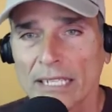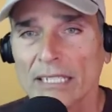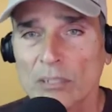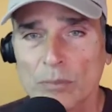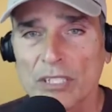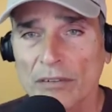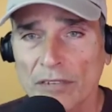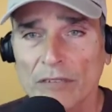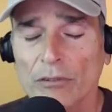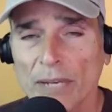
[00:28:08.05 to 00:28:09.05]
get specific
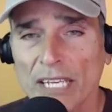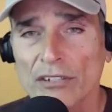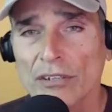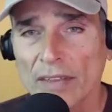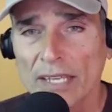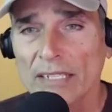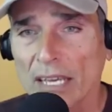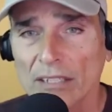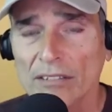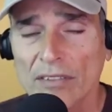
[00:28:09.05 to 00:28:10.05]
information and they
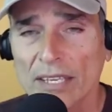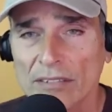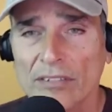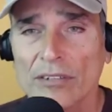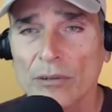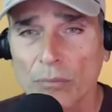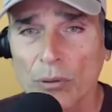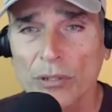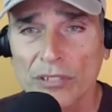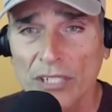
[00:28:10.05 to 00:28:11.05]
tell us things that are
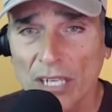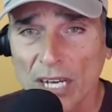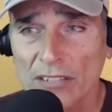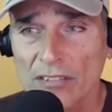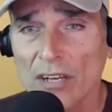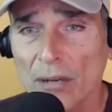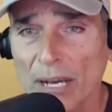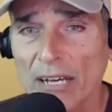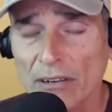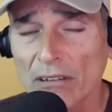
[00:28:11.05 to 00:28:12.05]
important to us about yes.